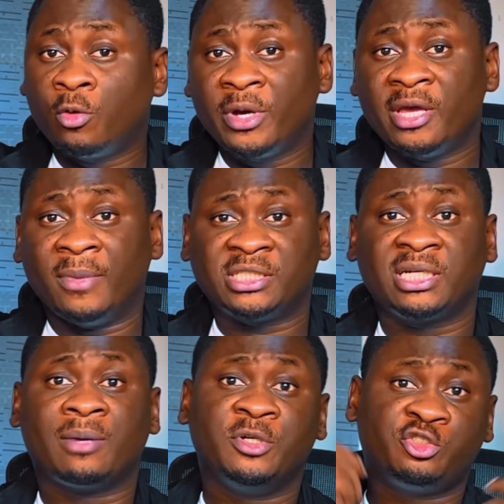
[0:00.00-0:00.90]
way a machine
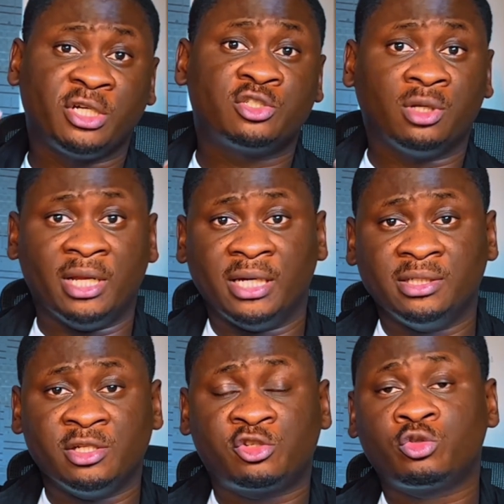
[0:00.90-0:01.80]
can be trained to learn
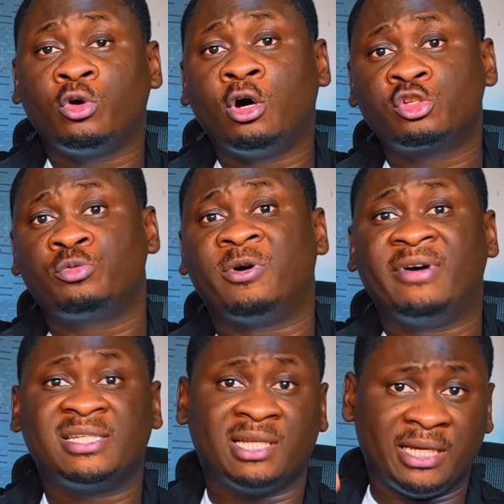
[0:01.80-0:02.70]
is through
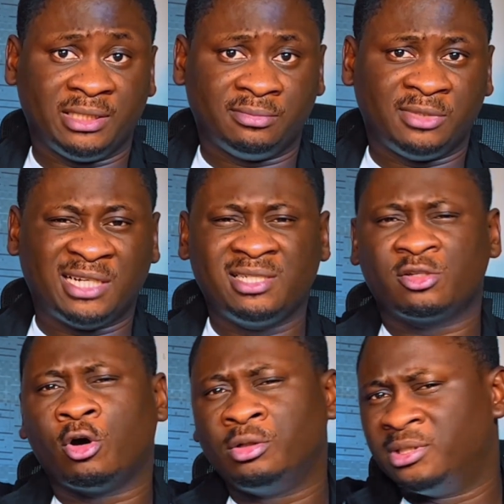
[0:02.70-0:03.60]
unsupervised learning. Now these
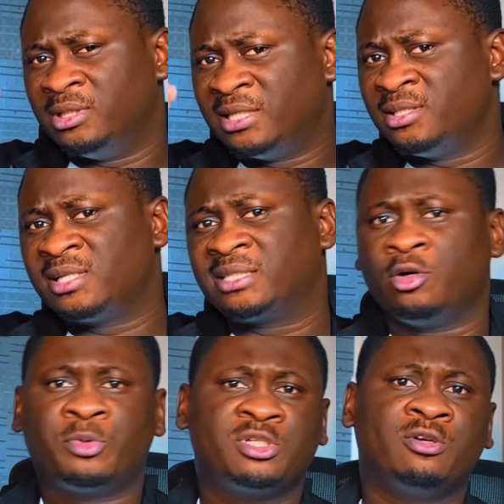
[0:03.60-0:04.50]
are the
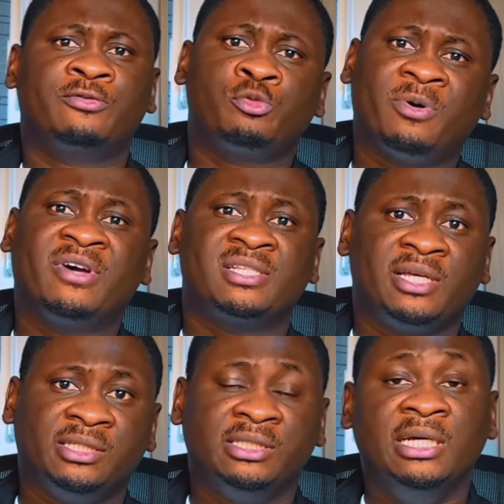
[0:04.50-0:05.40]
opposite of supervised
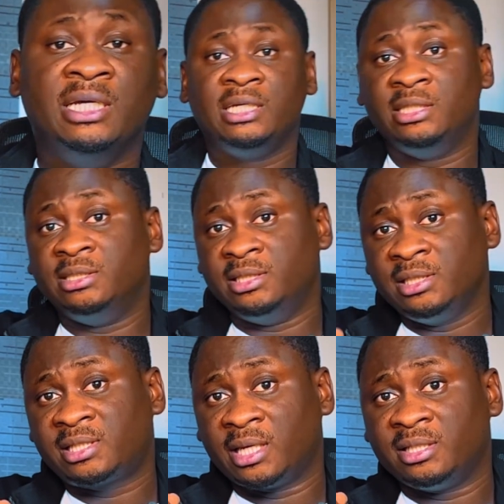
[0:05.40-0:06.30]
learning. In
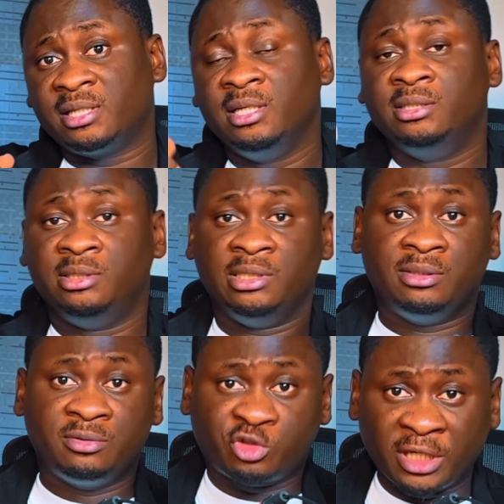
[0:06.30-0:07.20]
this case, the
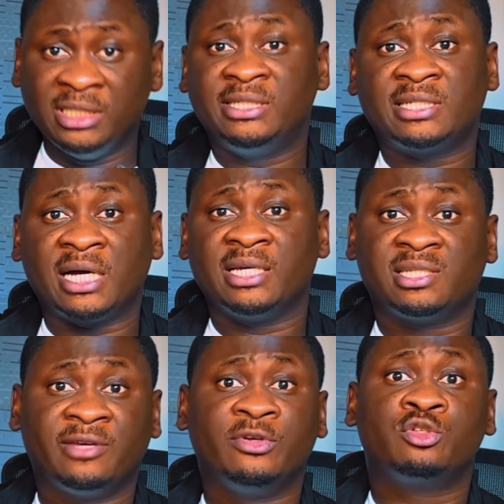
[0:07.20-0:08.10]
training data is
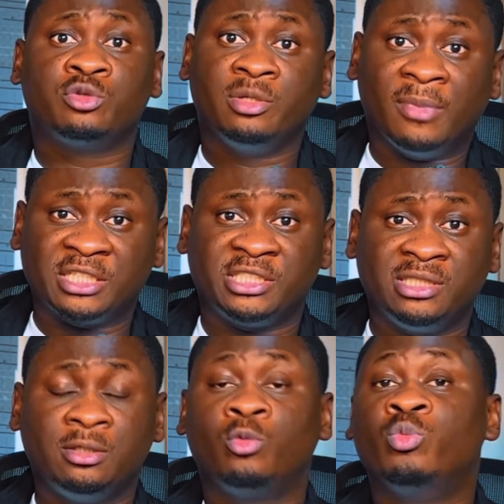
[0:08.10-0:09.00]
given to the
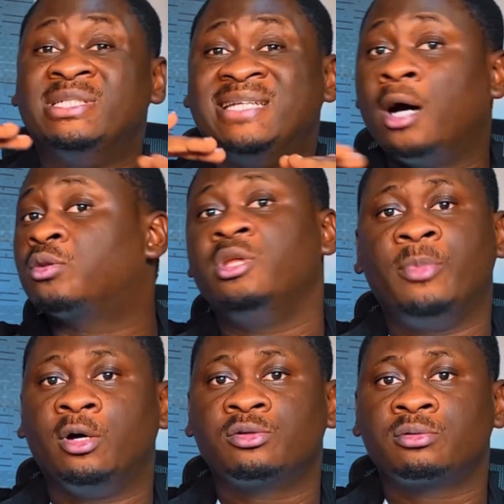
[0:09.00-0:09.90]
machine without
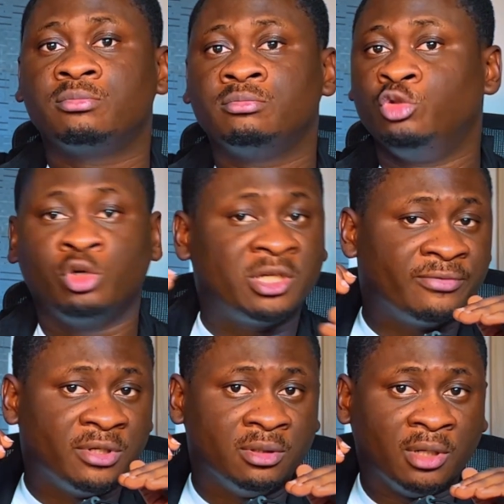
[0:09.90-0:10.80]
labels. You don't give
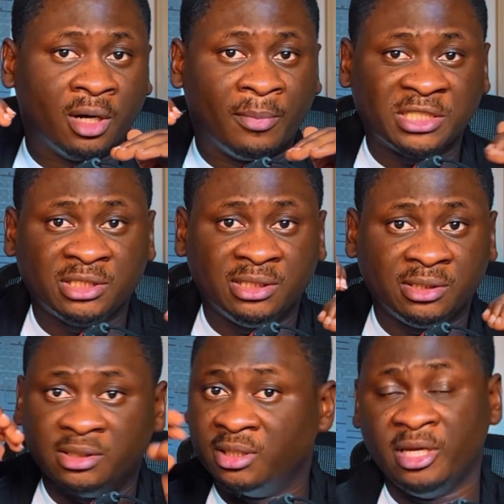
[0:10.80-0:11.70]
the machine
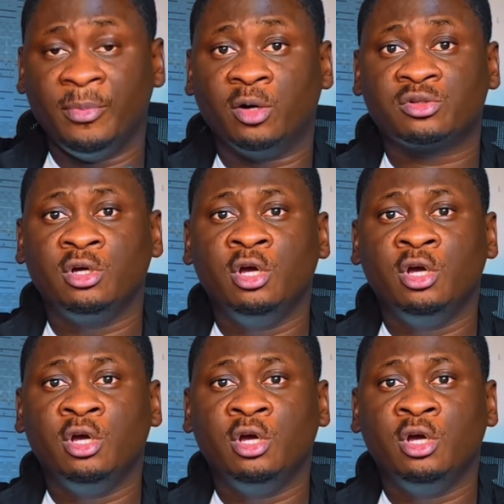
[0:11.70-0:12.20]
the labels.